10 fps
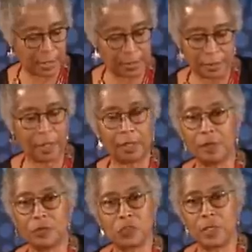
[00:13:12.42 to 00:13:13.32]
I did not
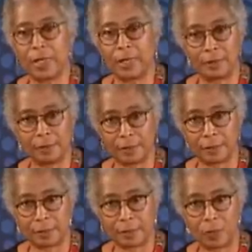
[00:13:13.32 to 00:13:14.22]
understand
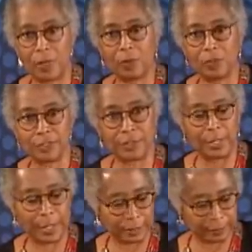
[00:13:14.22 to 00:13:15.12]
what I was
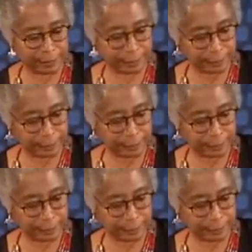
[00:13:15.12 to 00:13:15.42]
seeing.